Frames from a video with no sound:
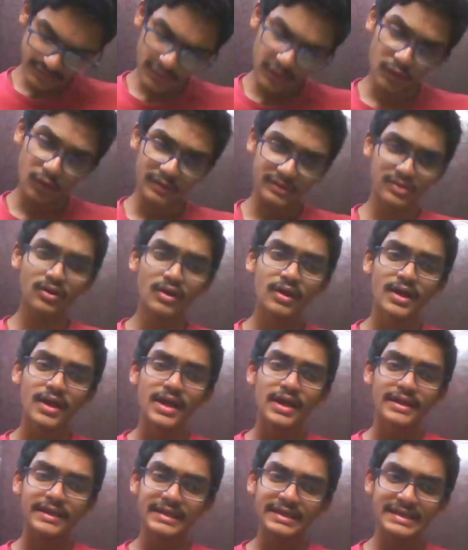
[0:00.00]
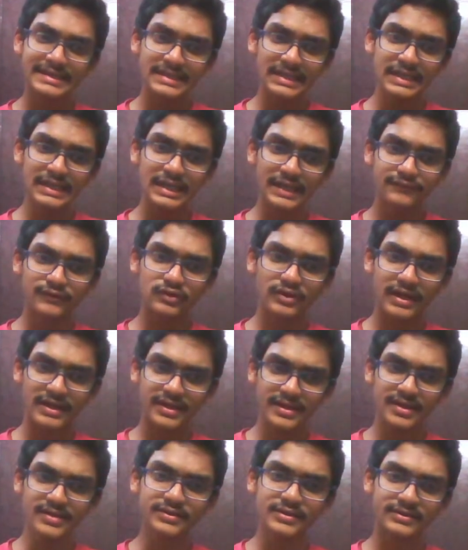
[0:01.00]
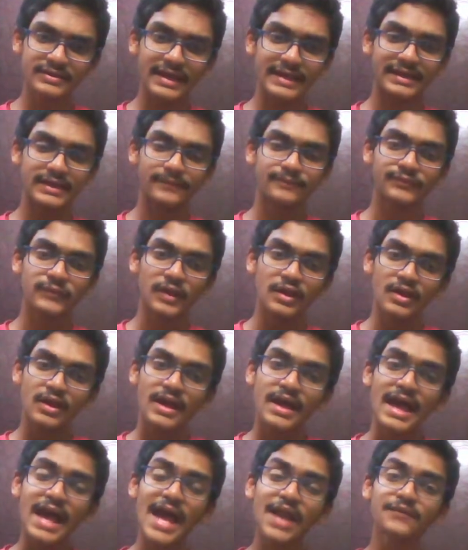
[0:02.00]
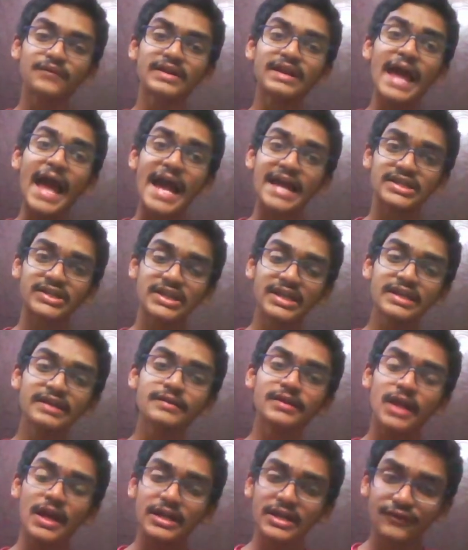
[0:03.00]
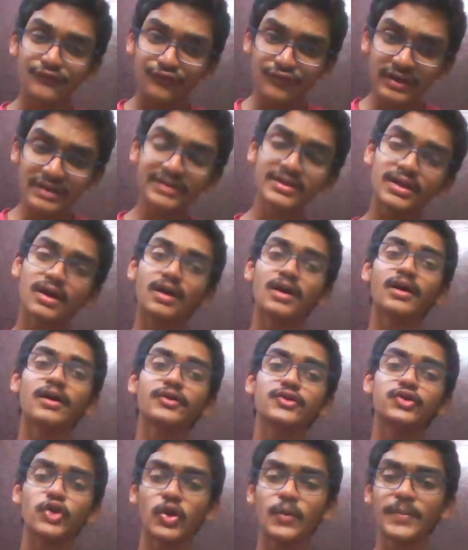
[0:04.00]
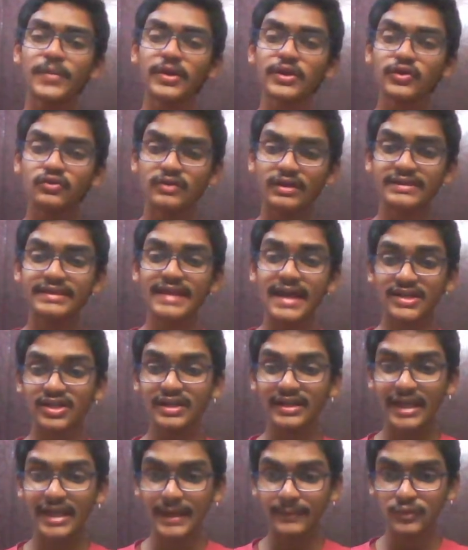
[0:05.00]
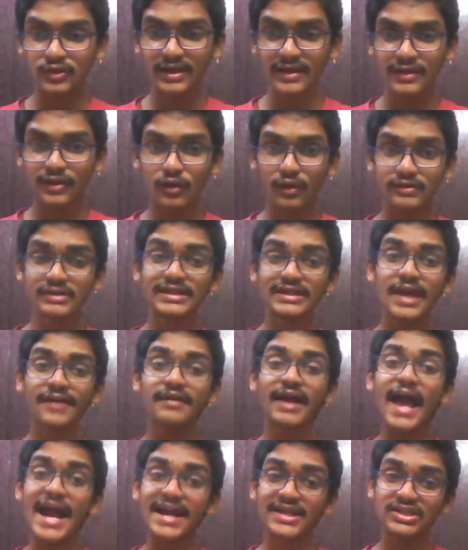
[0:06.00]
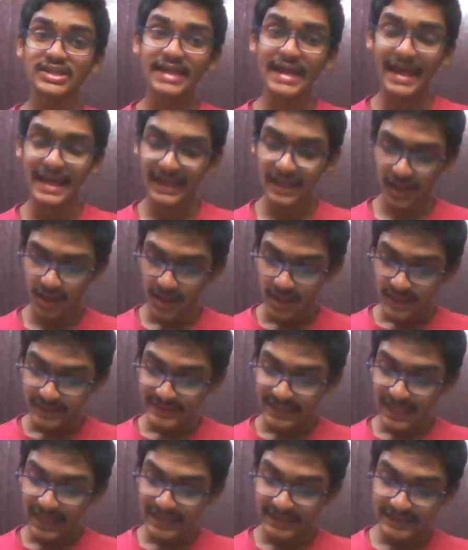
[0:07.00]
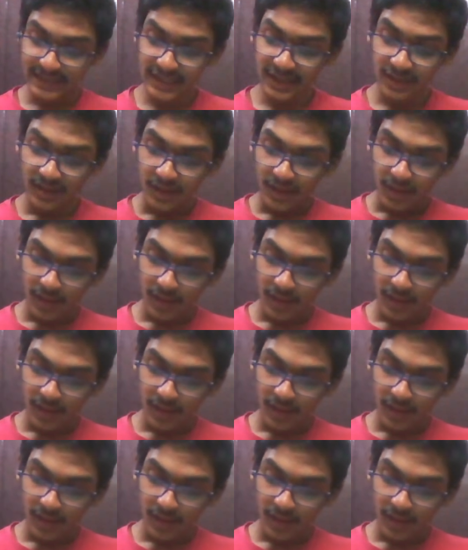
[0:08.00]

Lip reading: are also can easily live together in a society. And when actually different European unions actually came together also, they have actually selected